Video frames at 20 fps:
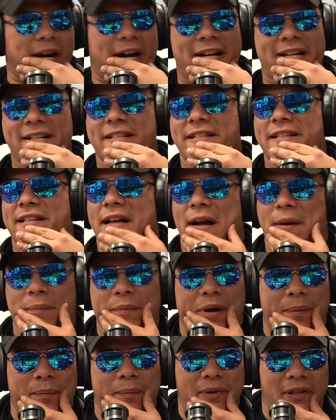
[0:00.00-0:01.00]

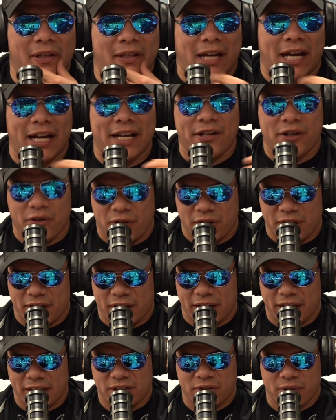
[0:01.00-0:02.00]
I know.
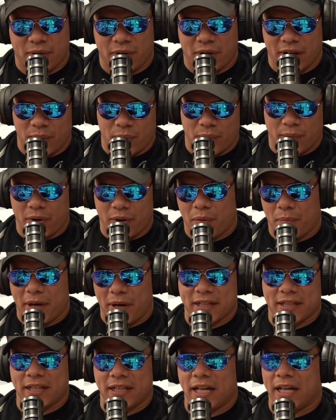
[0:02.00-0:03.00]
Okay, so again, we'll go back
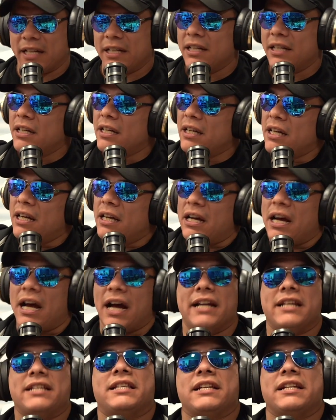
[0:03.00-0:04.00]
to that. I
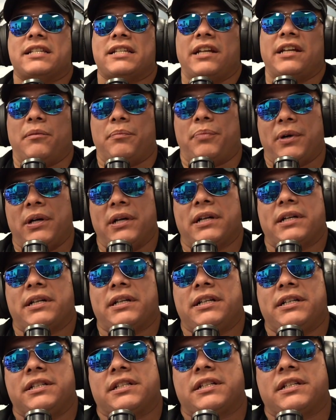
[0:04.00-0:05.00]
just think CM Punk
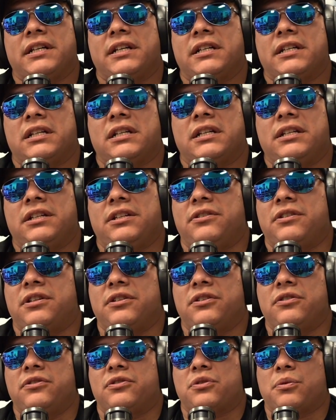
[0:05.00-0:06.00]
you can
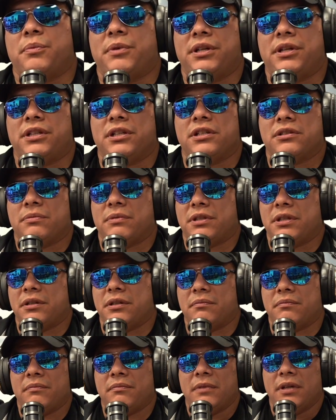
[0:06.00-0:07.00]
do so many things with
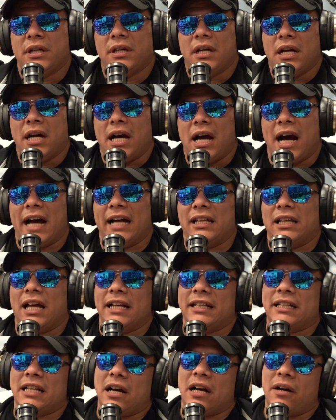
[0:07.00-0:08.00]
him. I
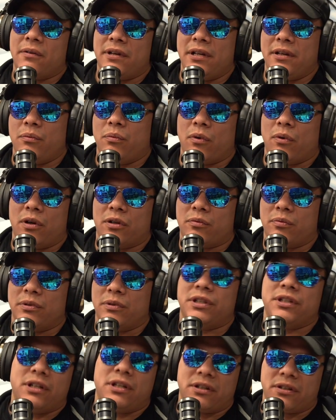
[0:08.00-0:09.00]
liked how he worked with
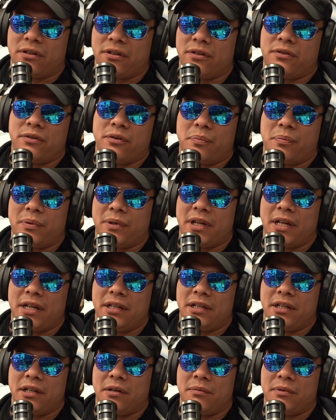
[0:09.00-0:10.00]
the younger group in
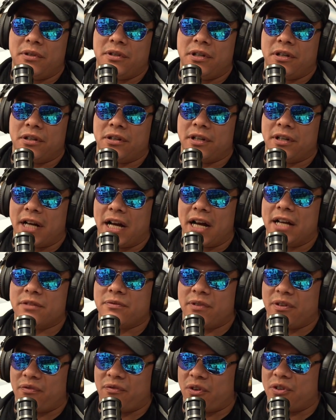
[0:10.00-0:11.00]
AEW, the younger guys
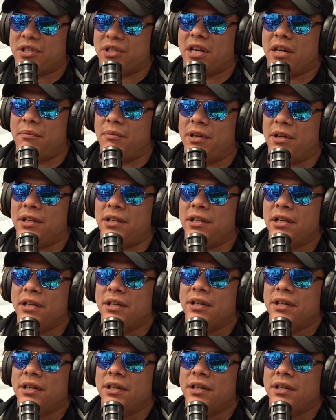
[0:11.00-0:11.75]
when he first came in.